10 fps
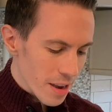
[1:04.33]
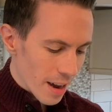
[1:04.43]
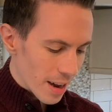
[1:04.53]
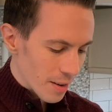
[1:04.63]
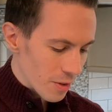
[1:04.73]

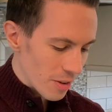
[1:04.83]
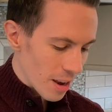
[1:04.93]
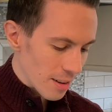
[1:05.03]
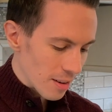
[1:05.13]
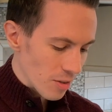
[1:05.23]
kind of
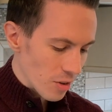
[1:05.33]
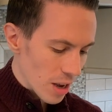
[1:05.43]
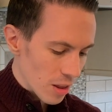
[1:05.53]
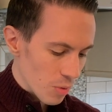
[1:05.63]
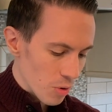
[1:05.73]
scent as you
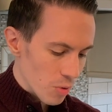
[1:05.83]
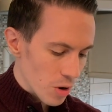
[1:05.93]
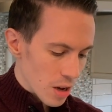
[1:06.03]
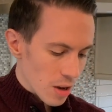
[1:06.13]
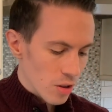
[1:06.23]
get through
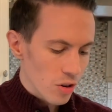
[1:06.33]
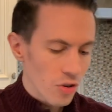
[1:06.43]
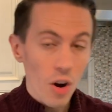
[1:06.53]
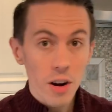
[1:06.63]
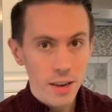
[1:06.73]
the
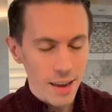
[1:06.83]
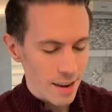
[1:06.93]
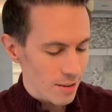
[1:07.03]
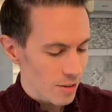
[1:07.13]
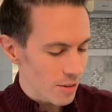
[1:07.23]
Dark
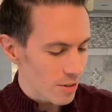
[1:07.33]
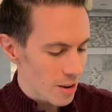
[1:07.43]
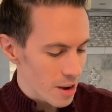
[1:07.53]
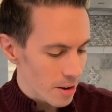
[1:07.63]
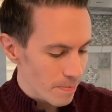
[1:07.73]
Ages
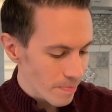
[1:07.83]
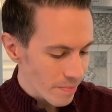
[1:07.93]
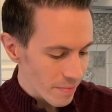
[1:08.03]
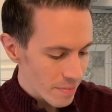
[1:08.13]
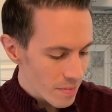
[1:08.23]
scene.
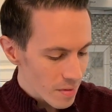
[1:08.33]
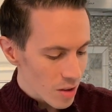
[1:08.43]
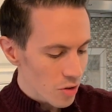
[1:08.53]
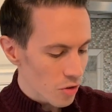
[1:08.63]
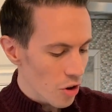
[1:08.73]

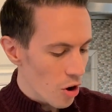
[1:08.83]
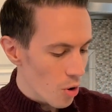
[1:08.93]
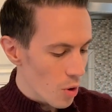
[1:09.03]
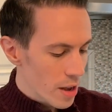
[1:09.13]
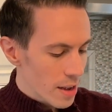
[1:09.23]

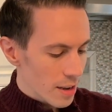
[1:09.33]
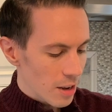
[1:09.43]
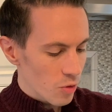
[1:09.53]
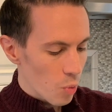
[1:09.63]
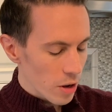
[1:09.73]
So
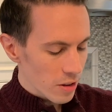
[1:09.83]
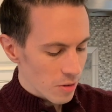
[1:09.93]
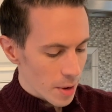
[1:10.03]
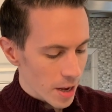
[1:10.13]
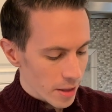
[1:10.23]
it's one
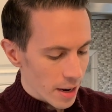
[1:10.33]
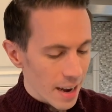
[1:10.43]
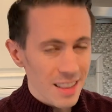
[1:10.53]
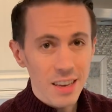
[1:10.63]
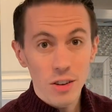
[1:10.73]
smell that
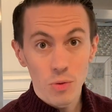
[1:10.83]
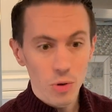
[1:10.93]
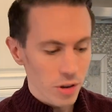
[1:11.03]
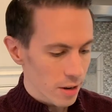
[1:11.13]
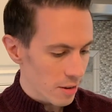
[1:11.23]
I think is
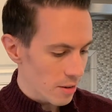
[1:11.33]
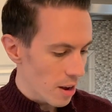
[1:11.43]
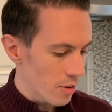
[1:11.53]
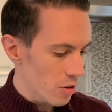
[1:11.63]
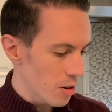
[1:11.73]
really
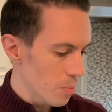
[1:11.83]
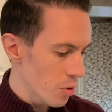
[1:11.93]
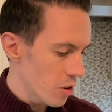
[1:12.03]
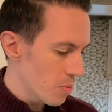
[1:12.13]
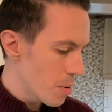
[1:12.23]
nostalgic and
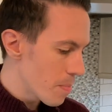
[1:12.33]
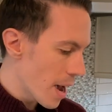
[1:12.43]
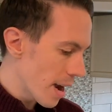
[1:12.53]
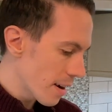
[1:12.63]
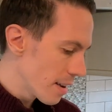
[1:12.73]
brings me
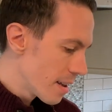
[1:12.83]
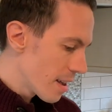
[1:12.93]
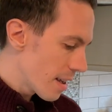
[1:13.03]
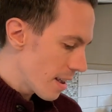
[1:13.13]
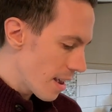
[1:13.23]
back.
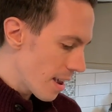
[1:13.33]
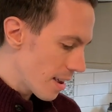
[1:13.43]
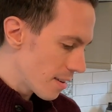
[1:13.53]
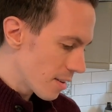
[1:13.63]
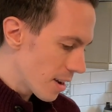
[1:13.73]

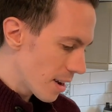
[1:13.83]
And